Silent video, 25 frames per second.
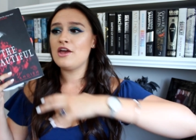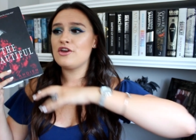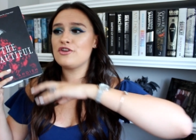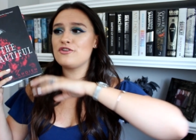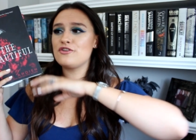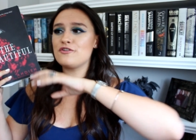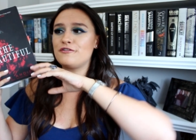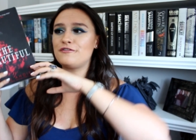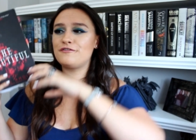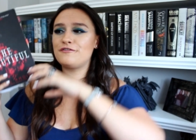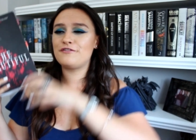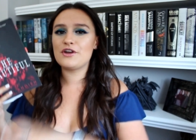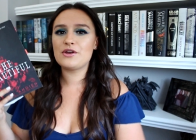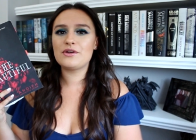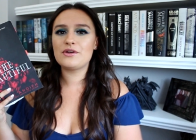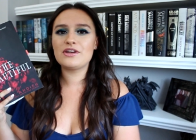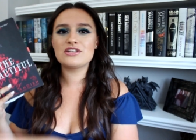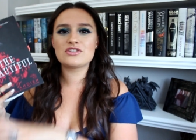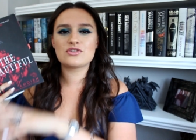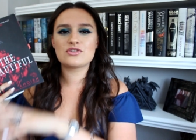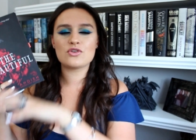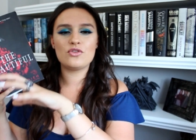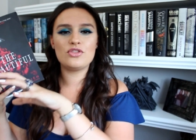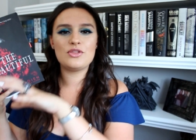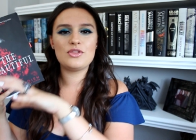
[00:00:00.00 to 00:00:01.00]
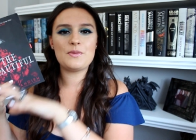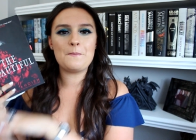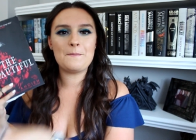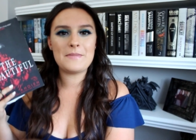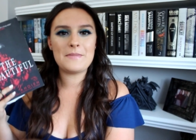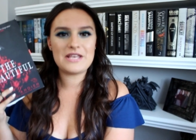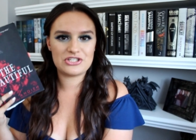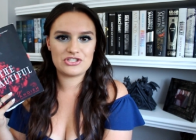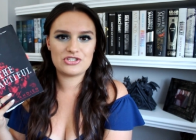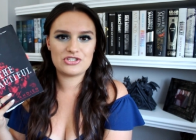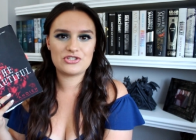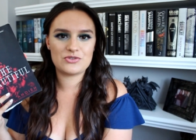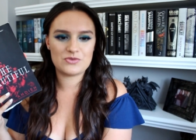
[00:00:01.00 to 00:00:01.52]
You're focused on the
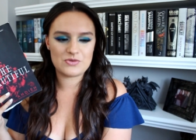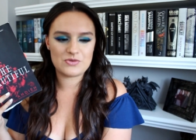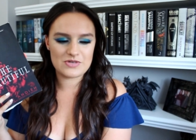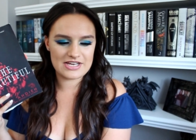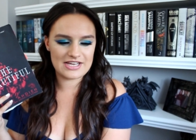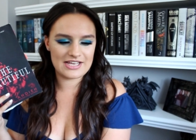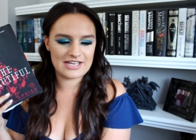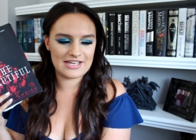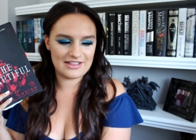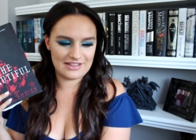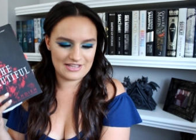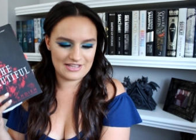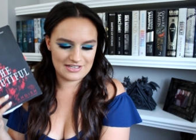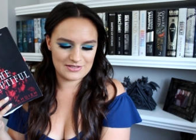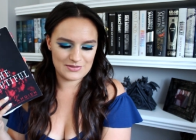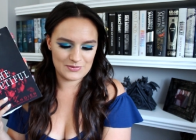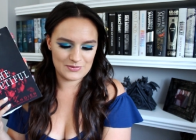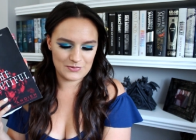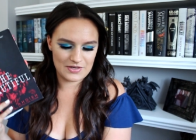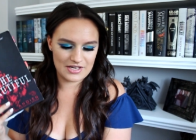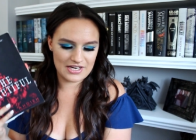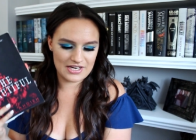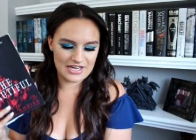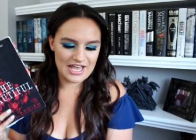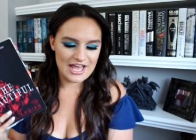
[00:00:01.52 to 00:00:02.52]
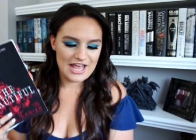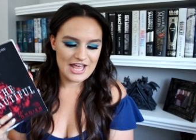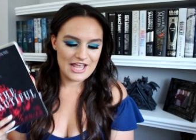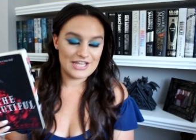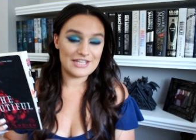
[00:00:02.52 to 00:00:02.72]
mystery in this one.